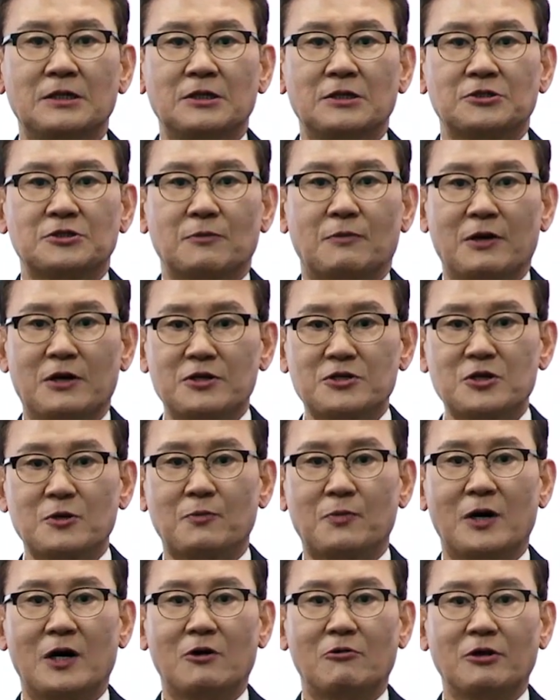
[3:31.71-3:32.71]
So balance
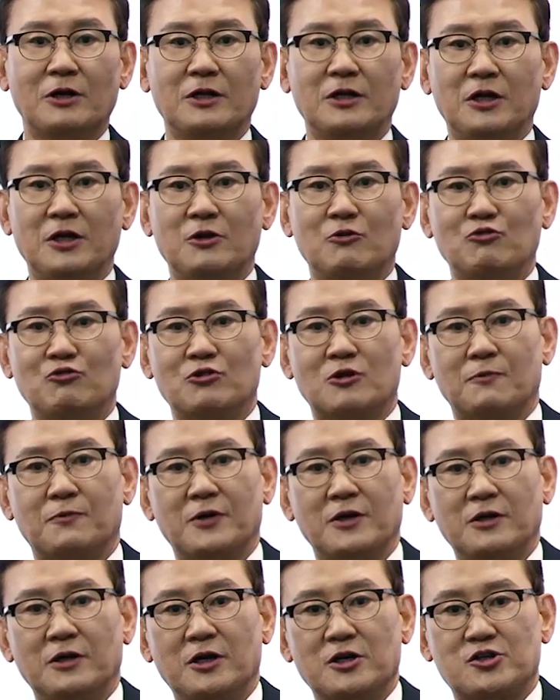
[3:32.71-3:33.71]
of power in
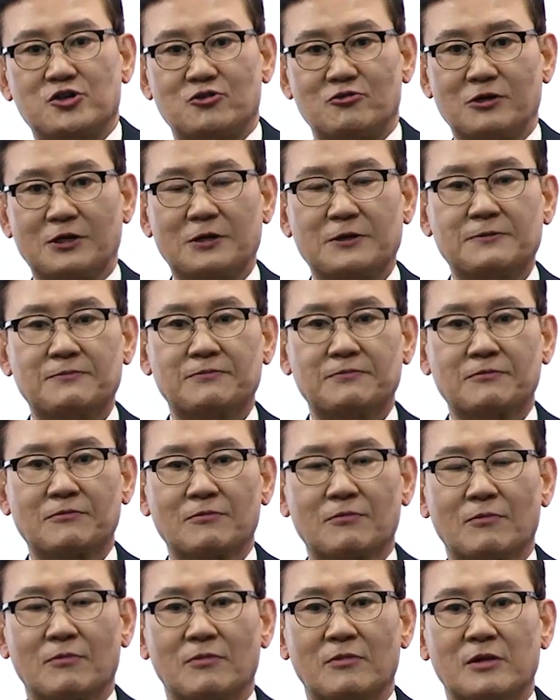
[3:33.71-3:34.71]
European history.
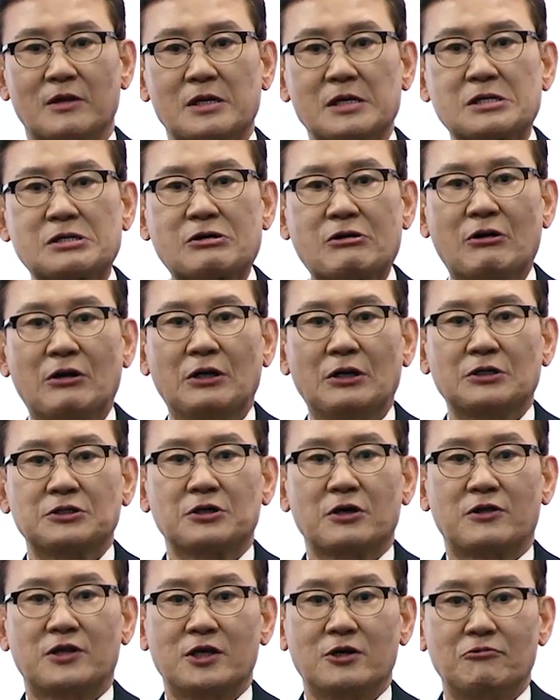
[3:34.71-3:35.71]

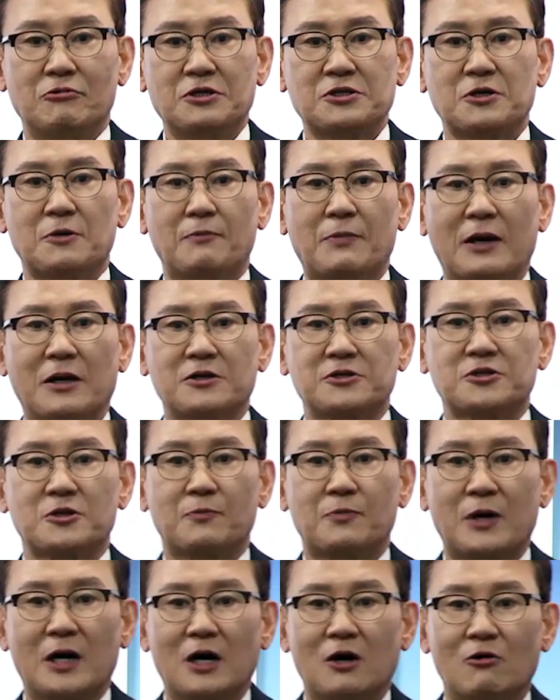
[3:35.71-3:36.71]
So theories of balance
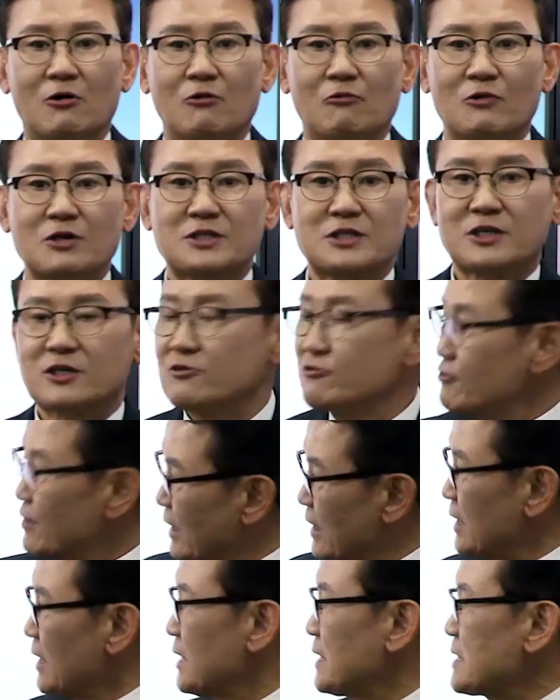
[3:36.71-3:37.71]
of power was
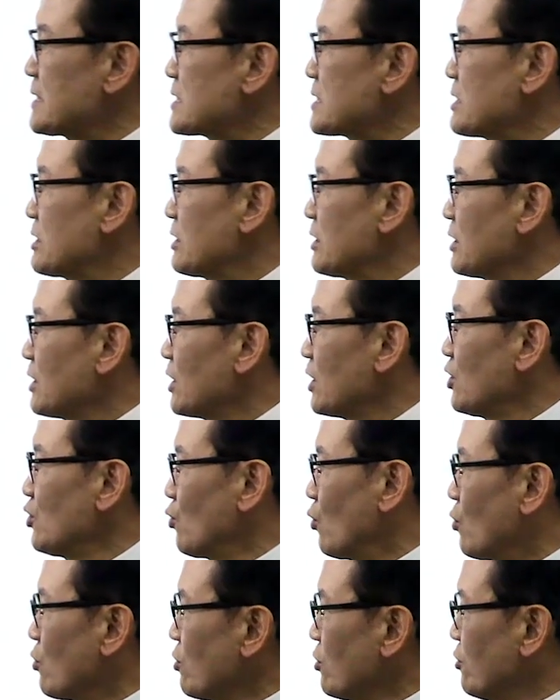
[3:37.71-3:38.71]
created in
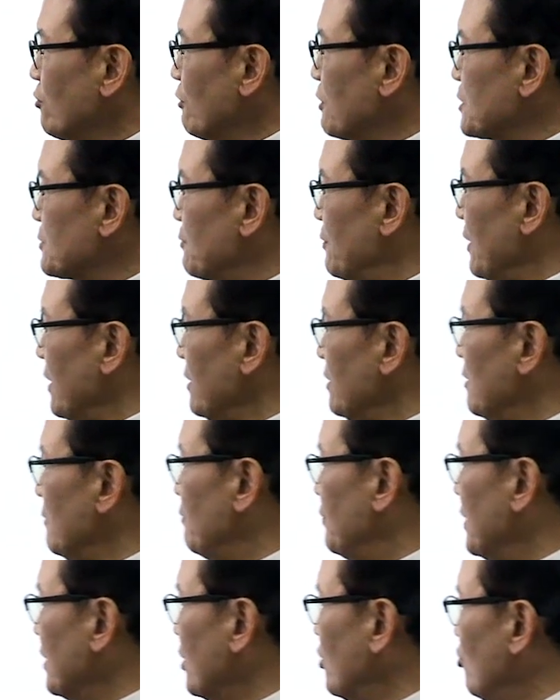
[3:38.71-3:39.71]
order to explain the
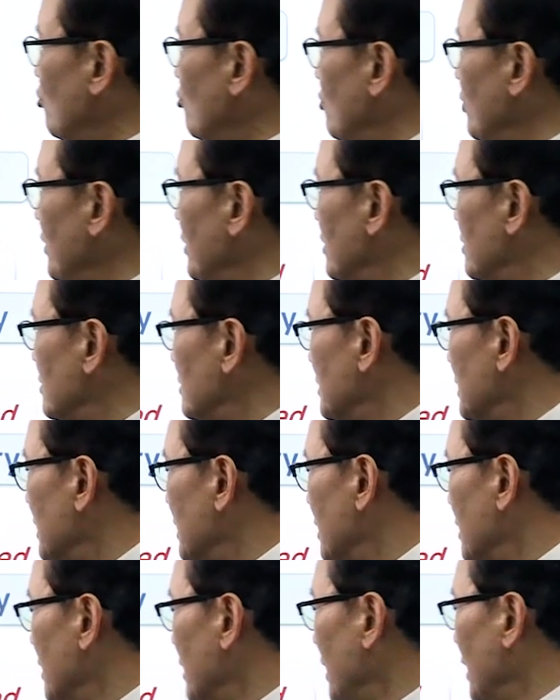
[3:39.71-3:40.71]
peculiar
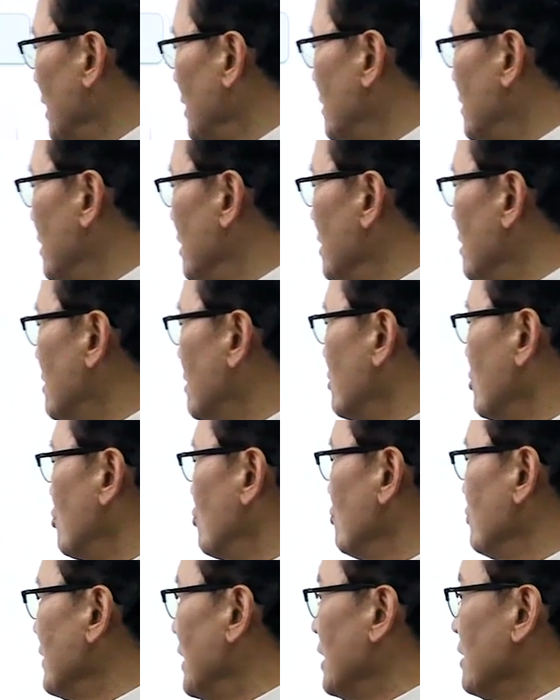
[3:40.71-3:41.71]
18th
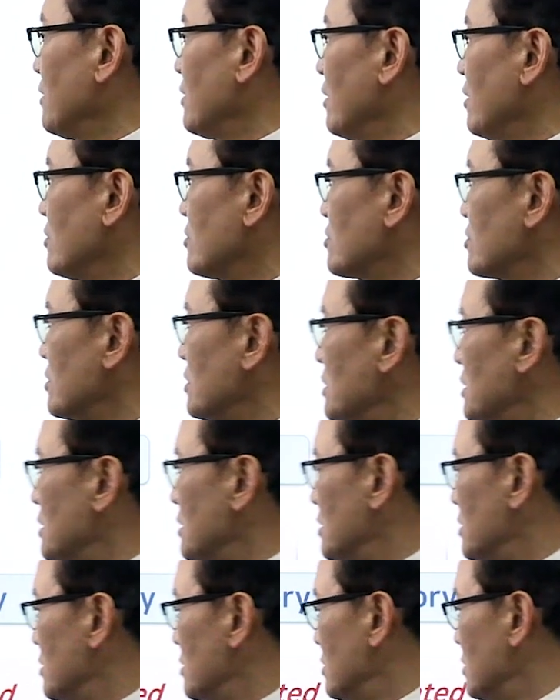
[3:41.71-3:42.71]
to 19th
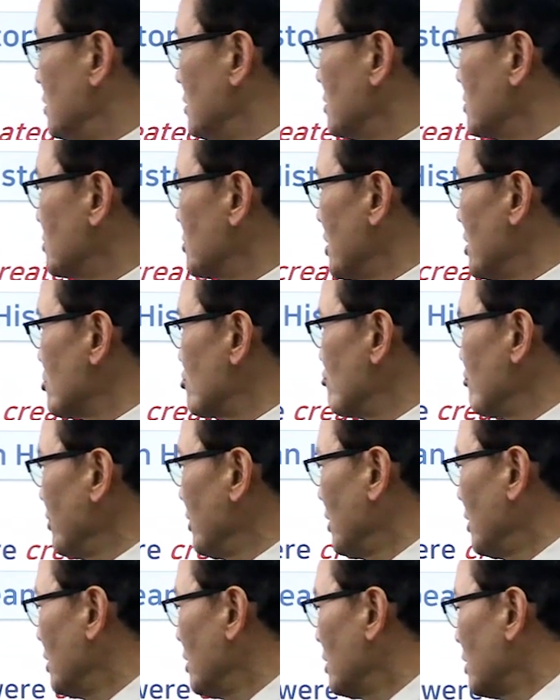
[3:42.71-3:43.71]

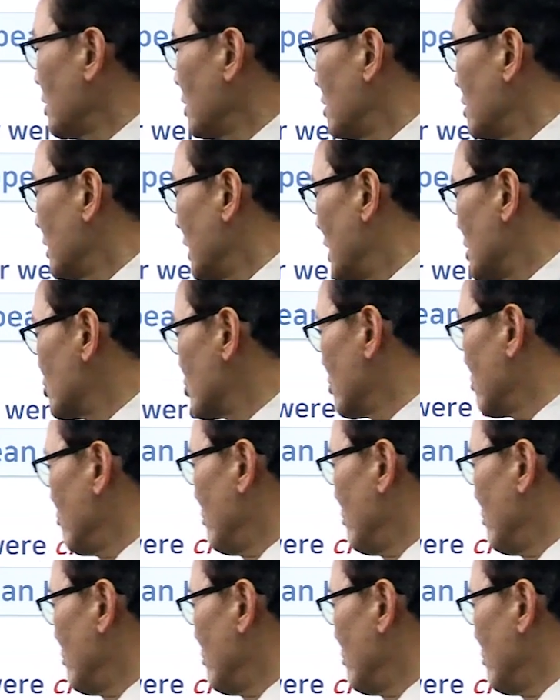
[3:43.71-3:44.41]
century international